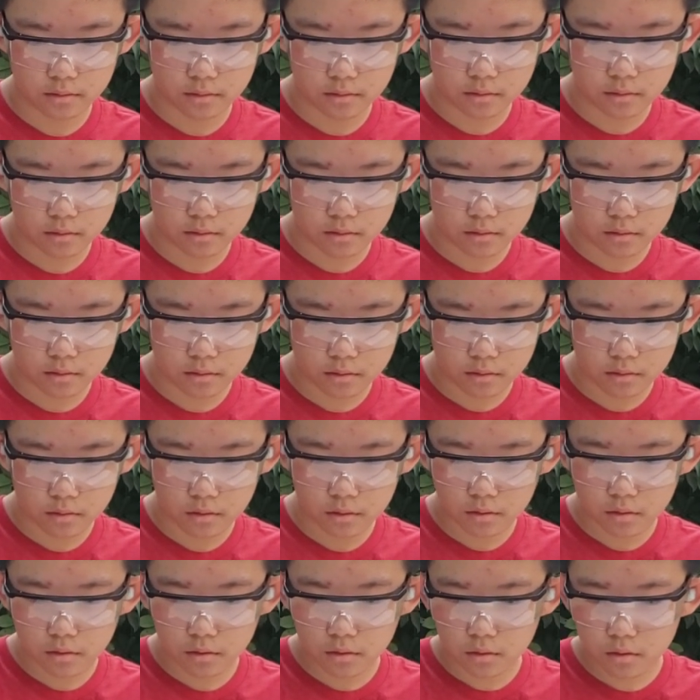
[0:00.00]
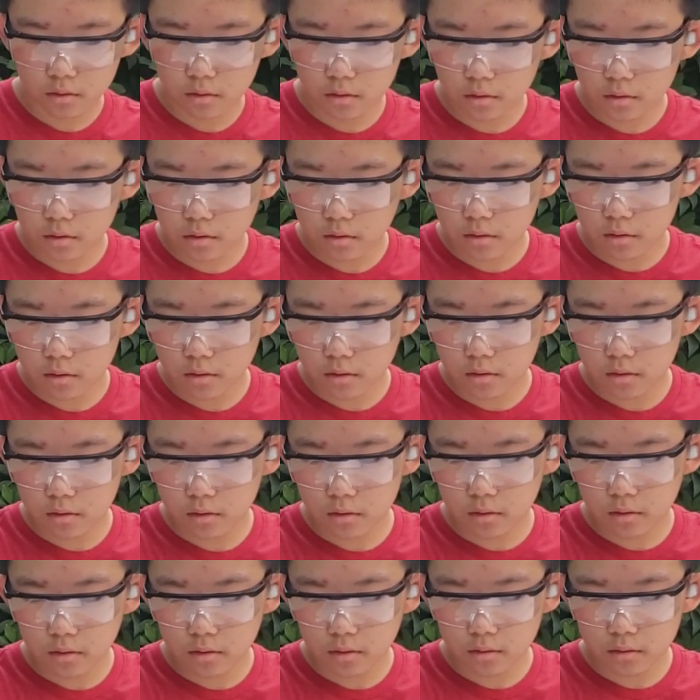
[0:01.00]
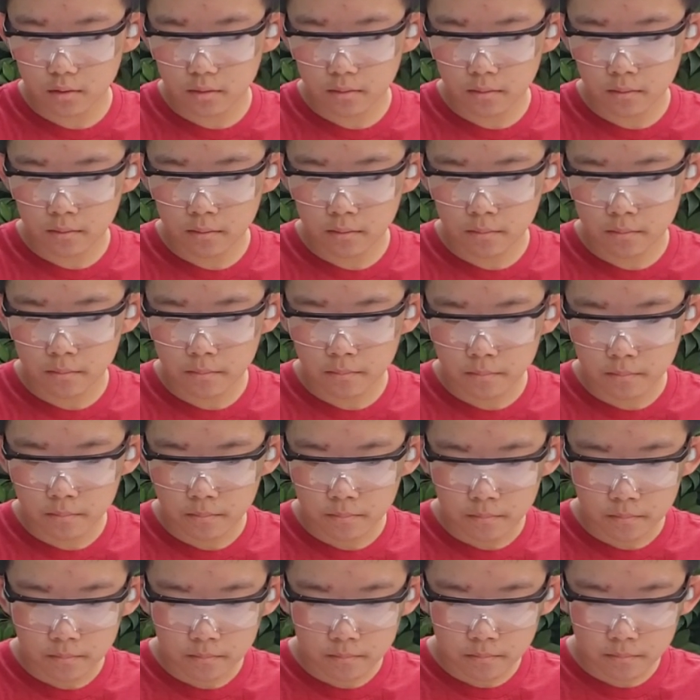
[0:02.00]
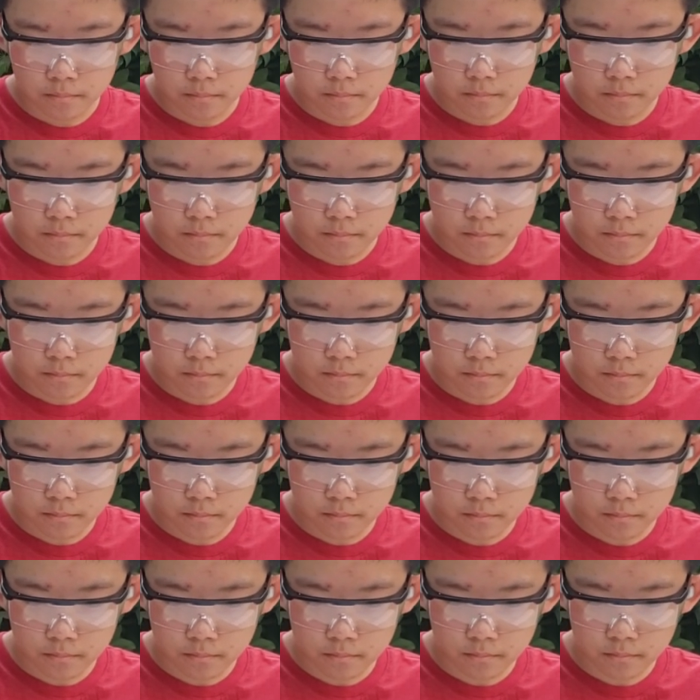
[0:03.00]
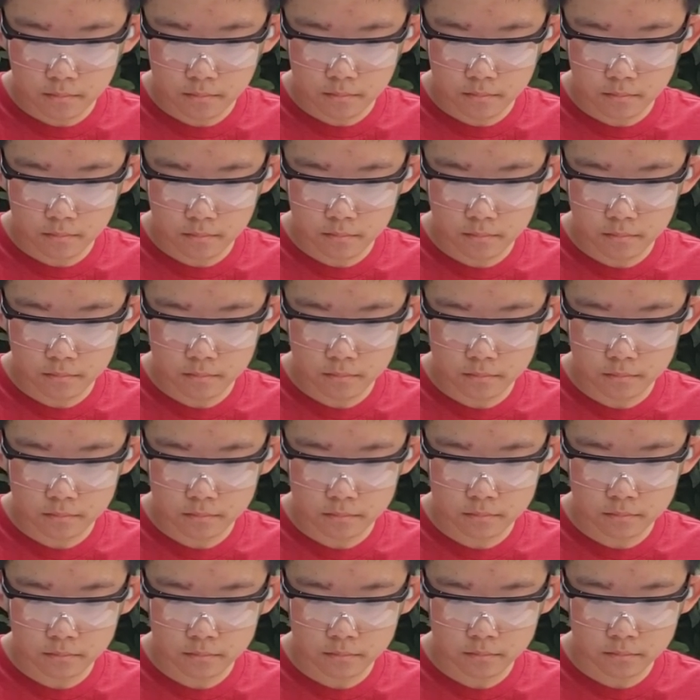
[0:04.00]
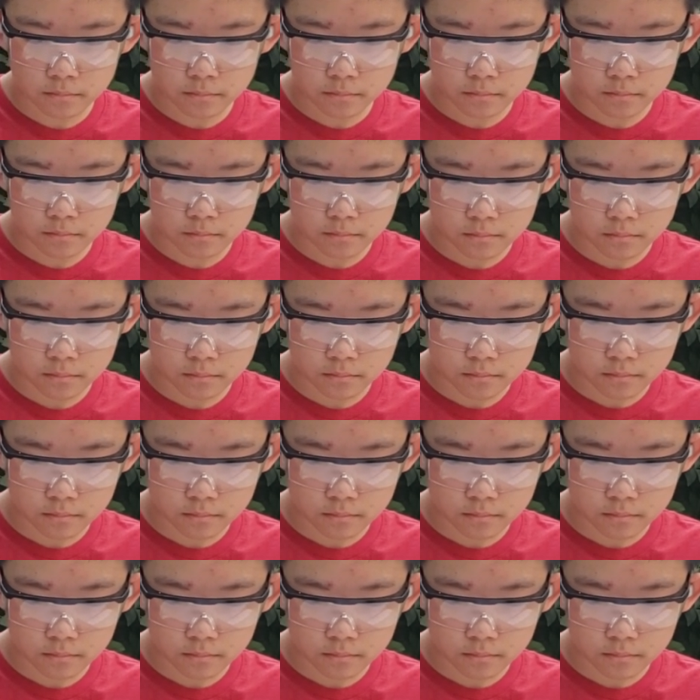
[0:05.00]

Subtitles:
(no one is talking)